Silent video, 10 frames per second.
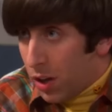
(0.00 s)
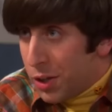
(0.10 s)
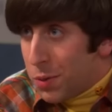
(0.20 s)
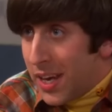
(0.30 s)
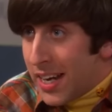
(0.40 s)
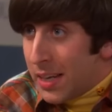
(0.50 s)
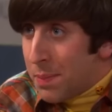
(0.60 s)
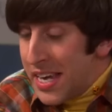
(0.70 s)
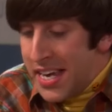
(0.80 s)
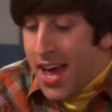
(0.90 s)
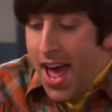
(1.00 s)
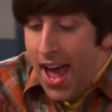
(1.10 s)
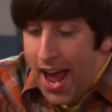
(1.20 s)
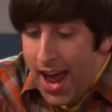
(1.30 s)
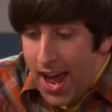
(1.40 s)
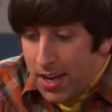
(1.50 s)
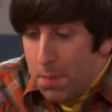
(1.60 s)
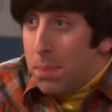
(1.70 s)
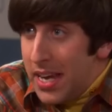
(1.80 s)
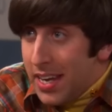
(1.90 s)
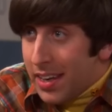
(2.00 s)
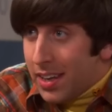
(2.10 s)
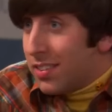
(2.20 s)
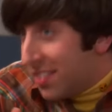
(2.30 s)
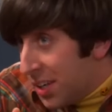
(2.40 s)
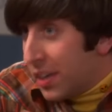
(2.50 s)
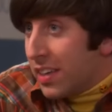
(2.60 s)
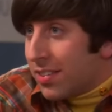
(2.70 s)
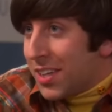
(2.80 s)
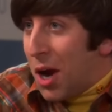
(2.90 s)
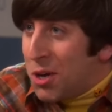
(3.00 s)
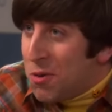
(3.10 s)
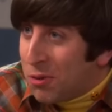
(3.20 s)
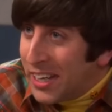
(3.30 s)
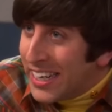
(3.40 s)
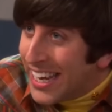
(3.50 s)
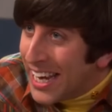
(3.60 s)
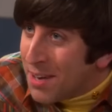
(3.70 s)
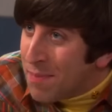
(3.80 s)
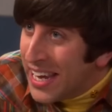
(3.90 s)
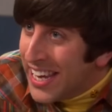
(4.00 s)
are you kidding me? And B, seriously, are you freaking kidding me?